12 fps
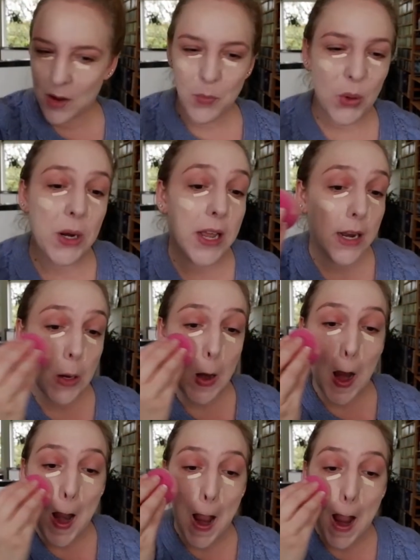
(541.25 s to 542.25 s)
I put in,
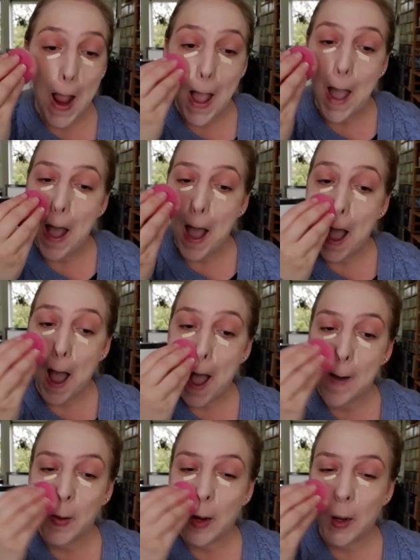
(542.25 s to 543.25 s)

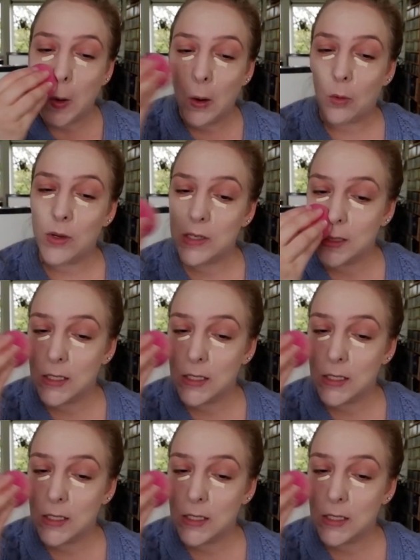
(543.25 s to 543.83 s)
uh, I know there was a